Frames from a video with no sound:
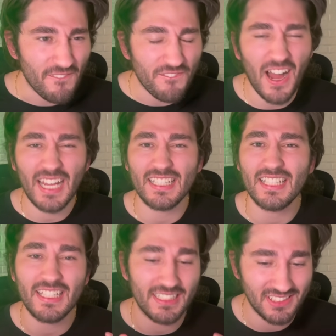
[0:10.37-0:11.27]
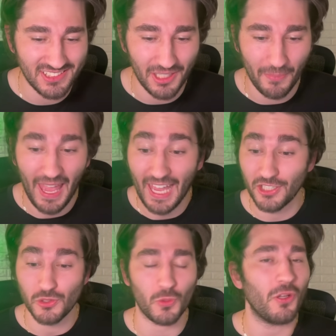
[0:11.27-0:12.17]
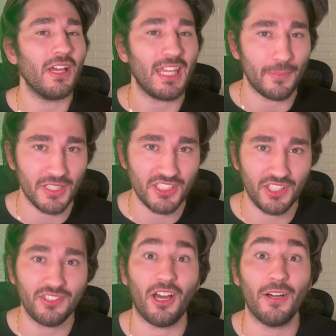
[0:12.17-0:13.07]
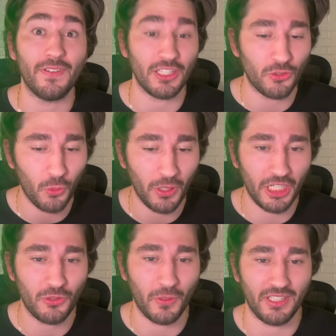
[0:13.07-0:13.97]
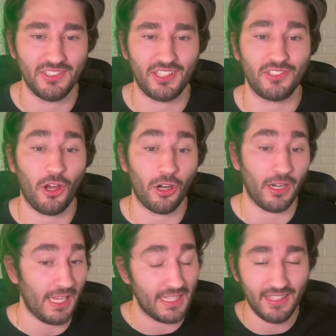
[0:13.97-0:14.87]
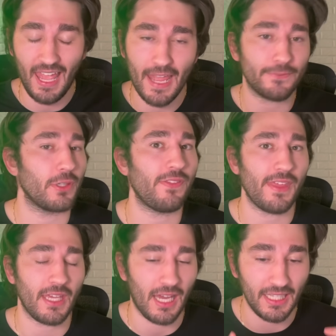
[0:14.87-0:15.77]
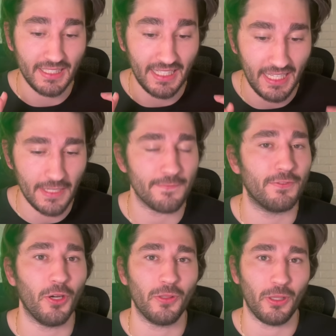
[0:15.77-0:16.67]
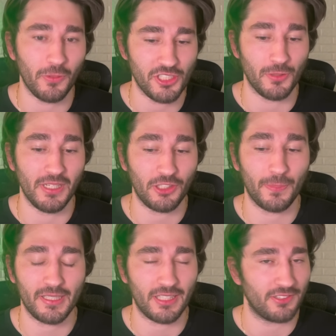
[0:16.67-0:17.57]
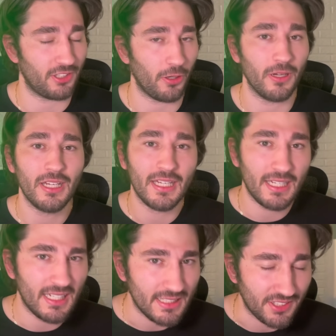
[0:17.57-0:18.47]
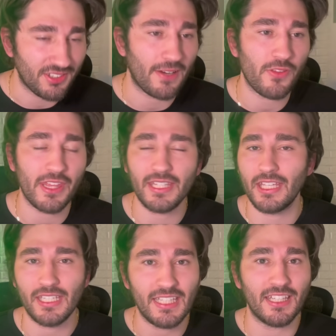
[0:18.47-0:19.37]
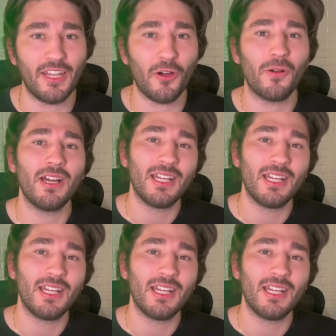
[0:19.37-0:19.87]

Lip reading: Finally, some actual images of a 2026 car and everything on the info that we should be expecting. So this is everything that you need to know.